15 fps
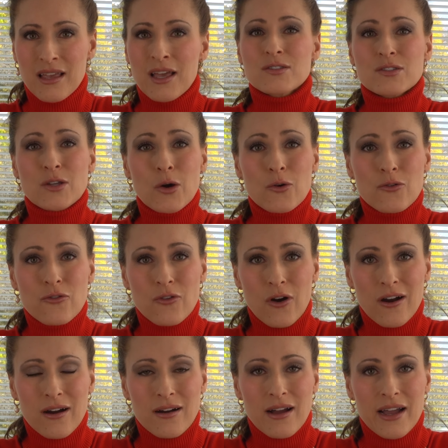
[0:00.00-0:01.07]
So
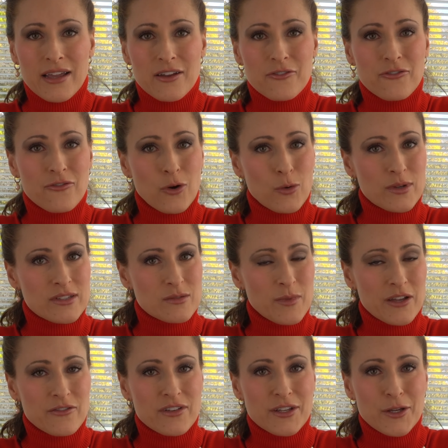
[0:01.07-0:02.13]
far, I have focused
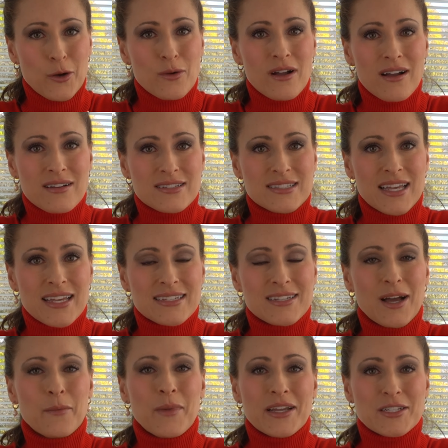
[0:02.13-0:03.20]
my video
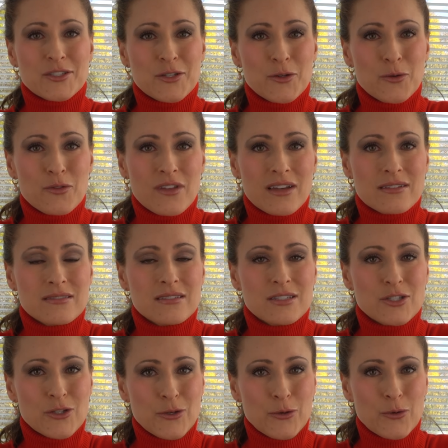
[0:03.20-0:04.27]
content on my
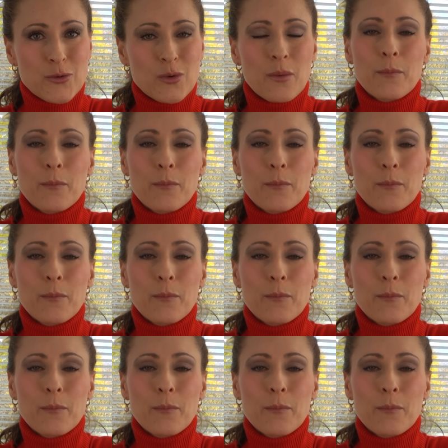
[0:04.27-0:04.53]
2002